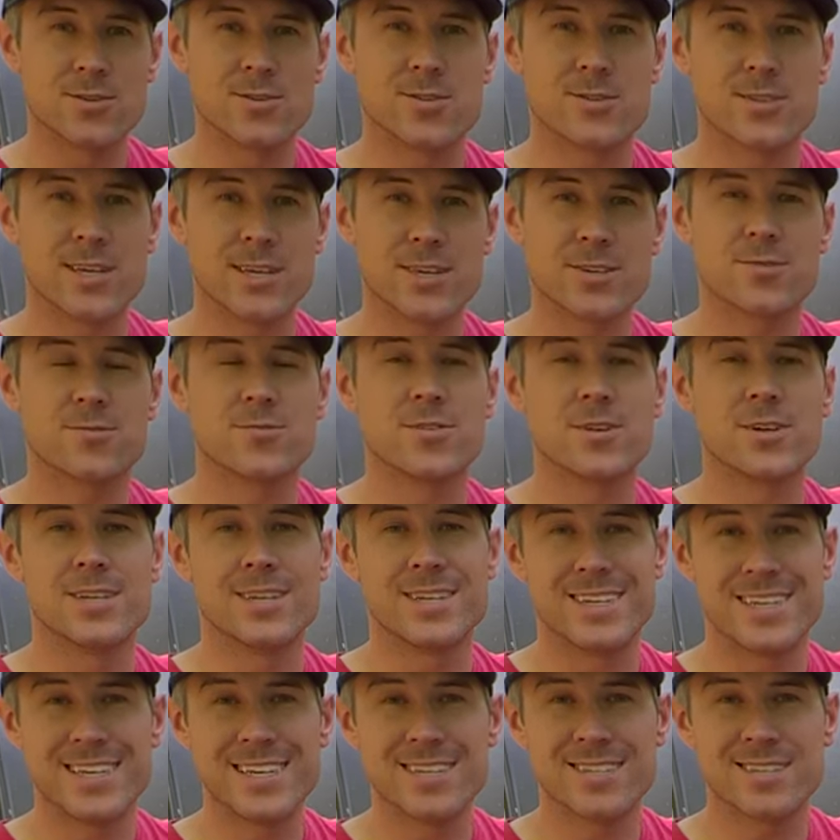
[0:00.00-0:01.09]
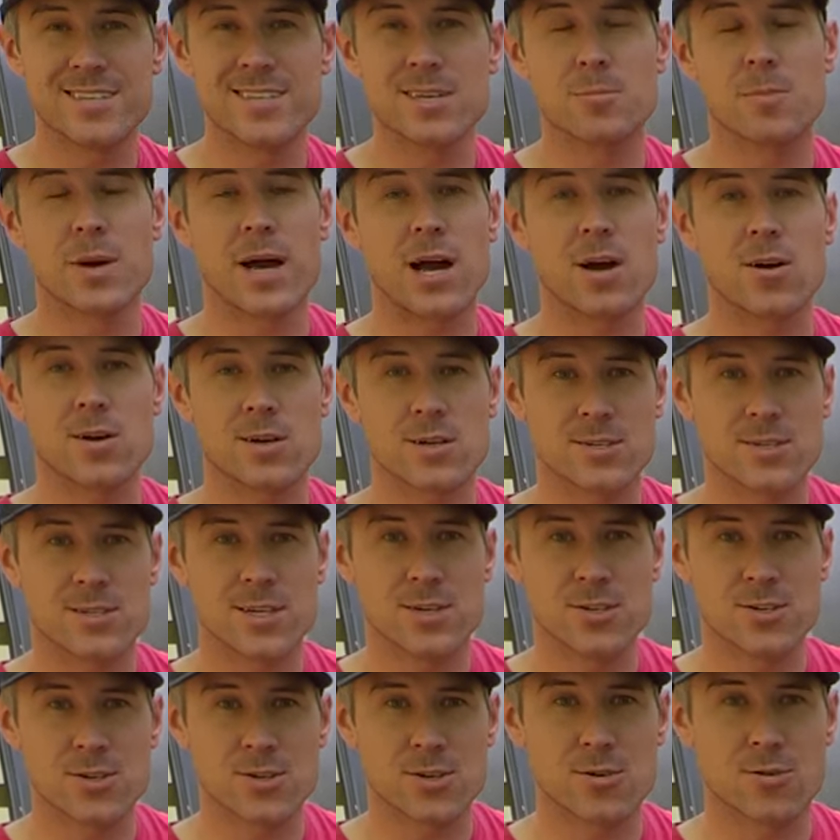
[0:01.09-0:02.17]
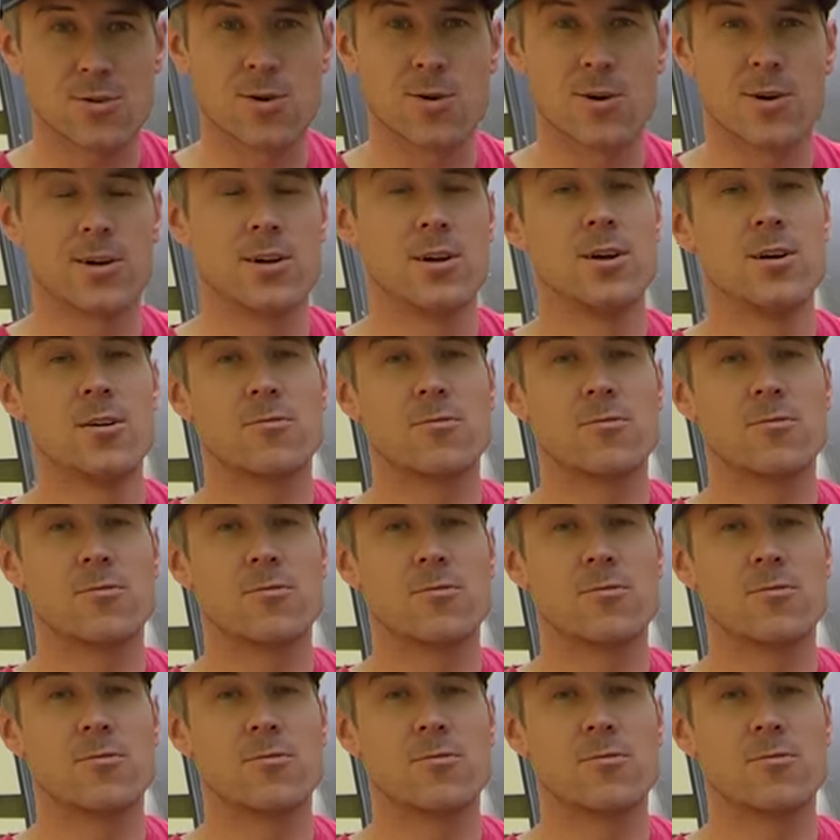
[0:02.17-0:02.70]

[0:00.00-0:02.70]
6-foot DC power extension cord